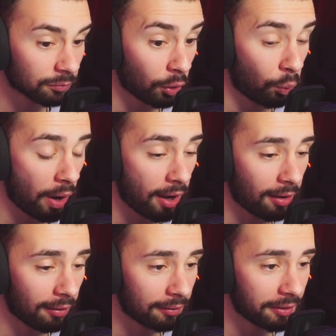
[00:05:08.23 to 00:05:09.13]

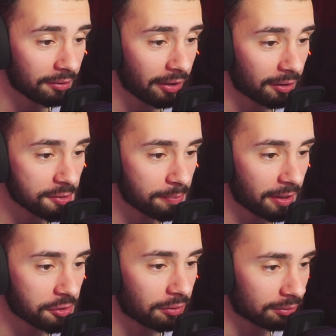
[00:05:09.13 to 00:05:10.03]
Wow. The entire
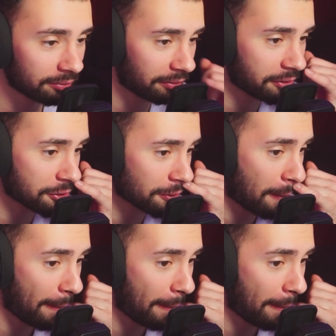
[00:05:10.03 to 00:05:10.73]
special division.